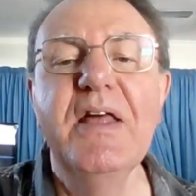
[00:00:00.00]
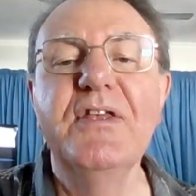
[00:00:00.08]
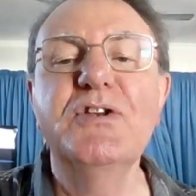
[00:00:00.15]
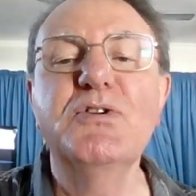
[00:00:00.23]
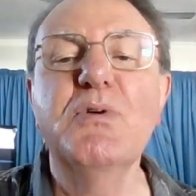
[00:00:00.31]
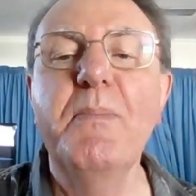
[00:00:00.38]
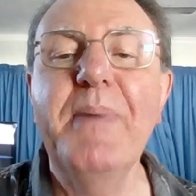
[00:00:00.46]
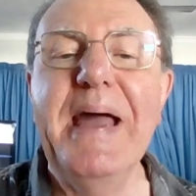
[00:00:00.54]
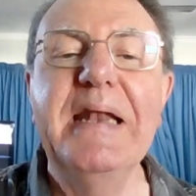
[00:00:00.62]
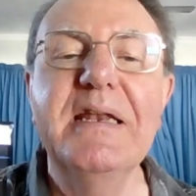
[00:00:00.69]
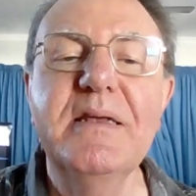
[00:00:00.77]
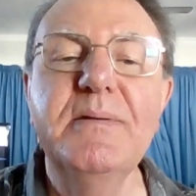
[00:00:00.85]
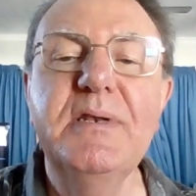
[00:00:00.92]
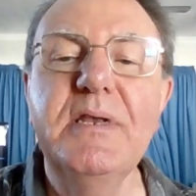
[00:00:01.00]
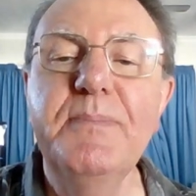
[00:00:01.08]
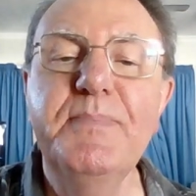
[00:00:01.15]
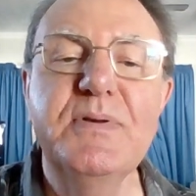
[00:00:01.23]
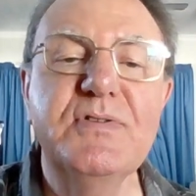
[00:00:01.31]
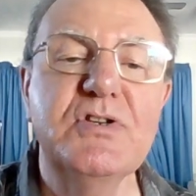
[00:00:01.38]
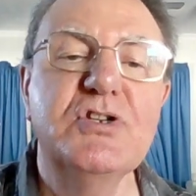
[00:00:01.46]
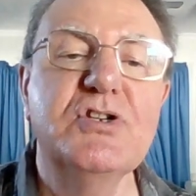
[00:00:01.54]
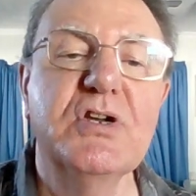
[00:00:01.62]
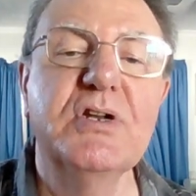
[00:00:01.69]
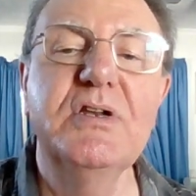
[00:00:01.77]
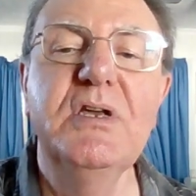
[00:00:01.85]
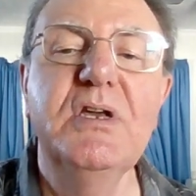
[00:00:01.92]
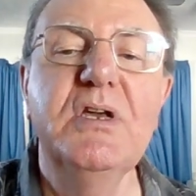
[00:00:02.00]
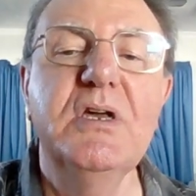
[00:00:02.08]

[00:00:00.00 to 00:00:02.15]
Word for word: than to abandon a position